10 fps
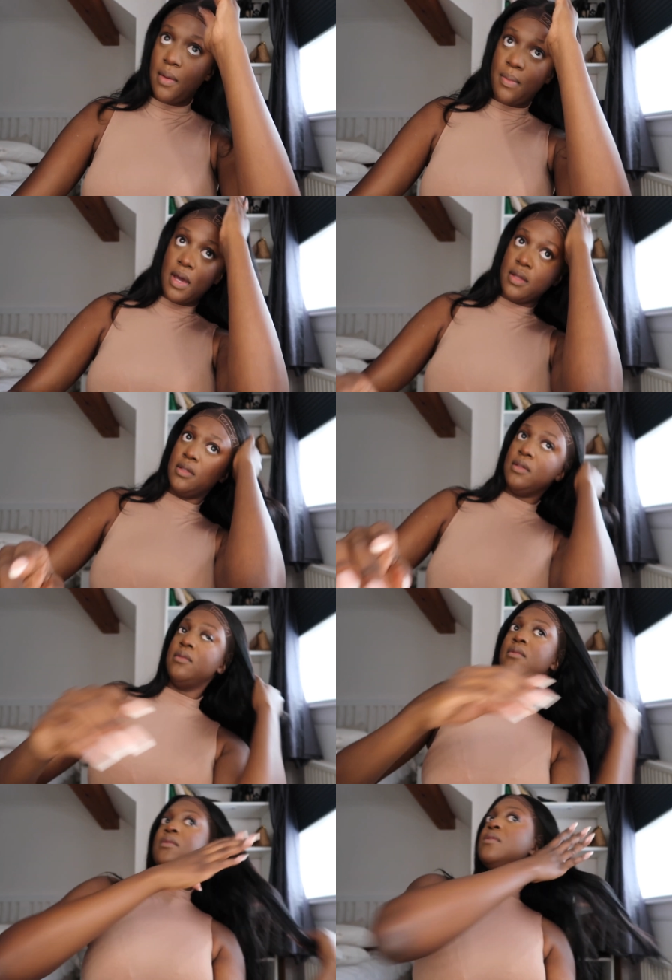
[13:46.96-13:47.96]
But
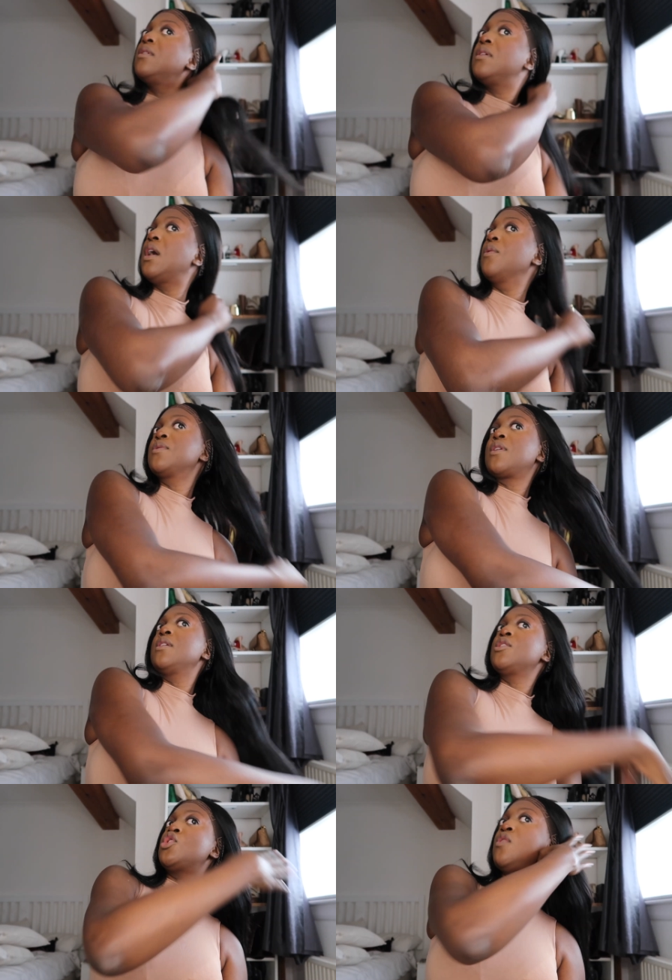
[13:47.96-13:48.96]
I was going
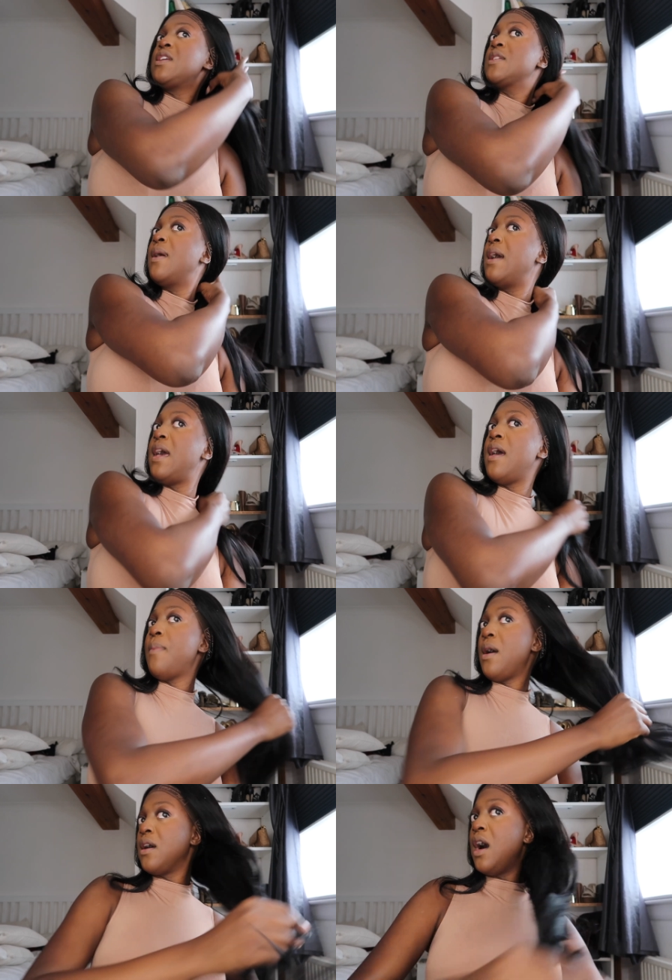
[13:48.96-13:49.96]
to straighten my hair,
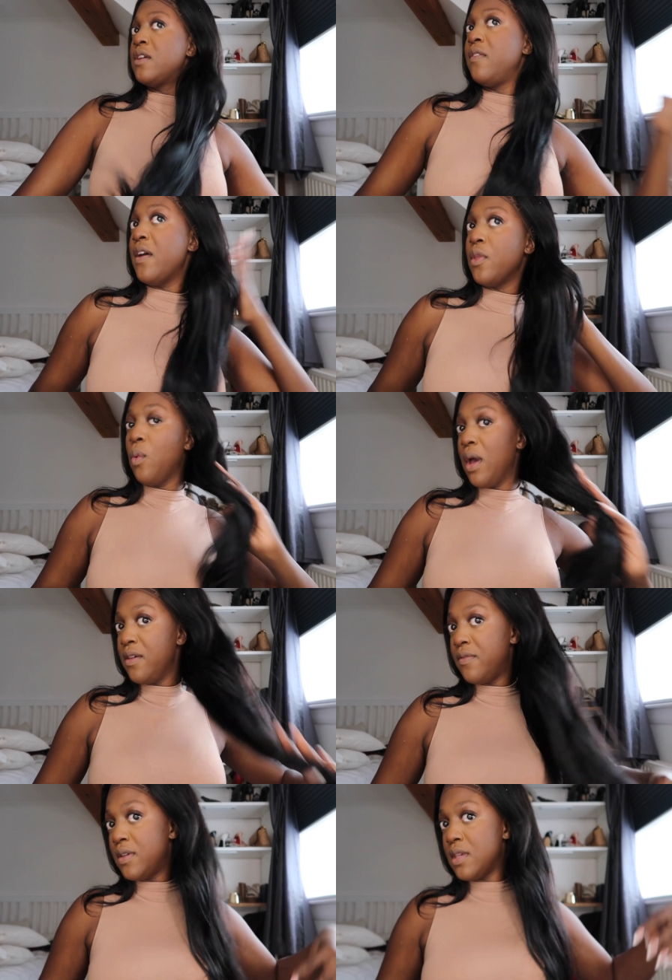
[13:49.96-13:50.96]
but I kind of like the
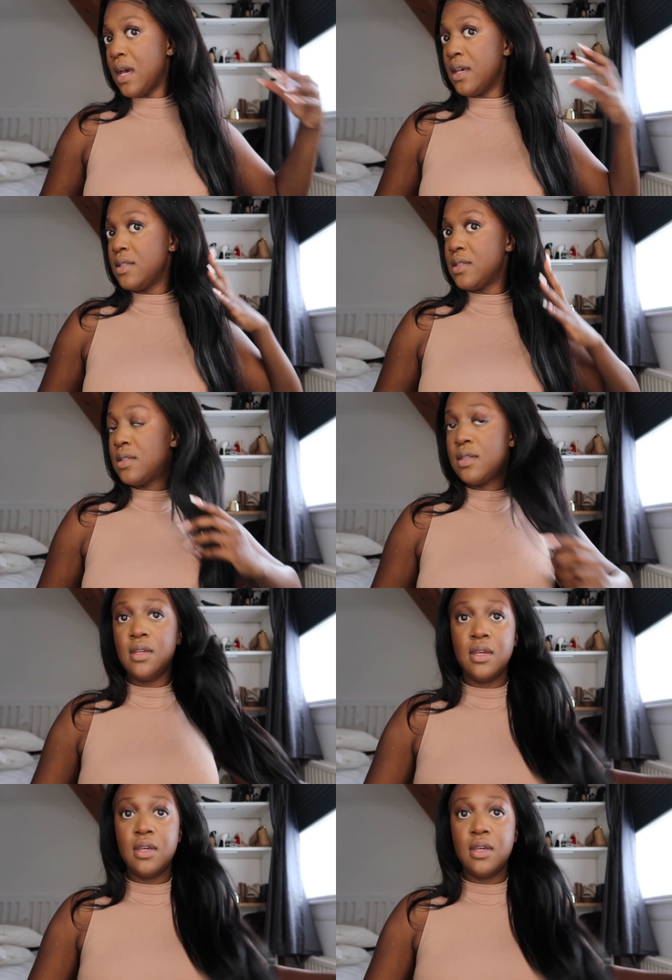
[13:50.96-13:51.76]
wave it has.